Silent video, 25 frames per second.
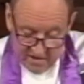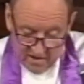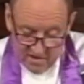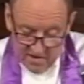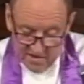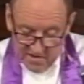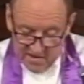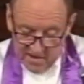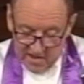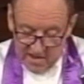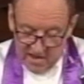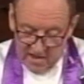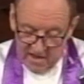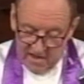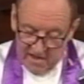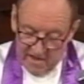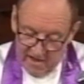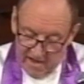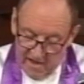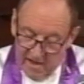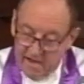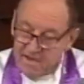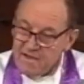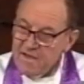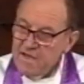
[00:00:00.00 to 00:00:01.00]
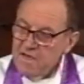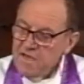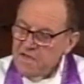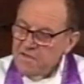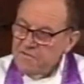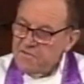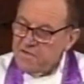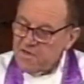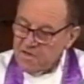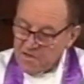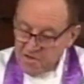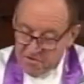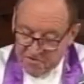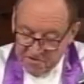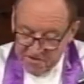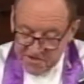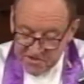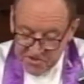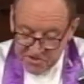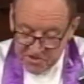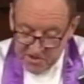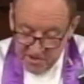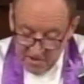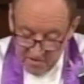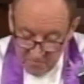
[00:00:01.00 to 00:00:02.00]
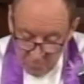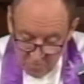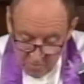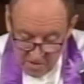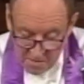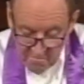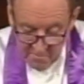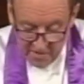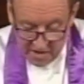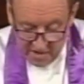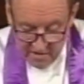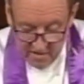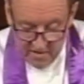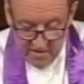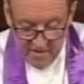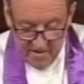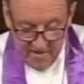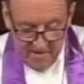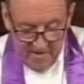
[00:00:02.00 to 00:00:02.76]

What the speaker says: could declare that Christian women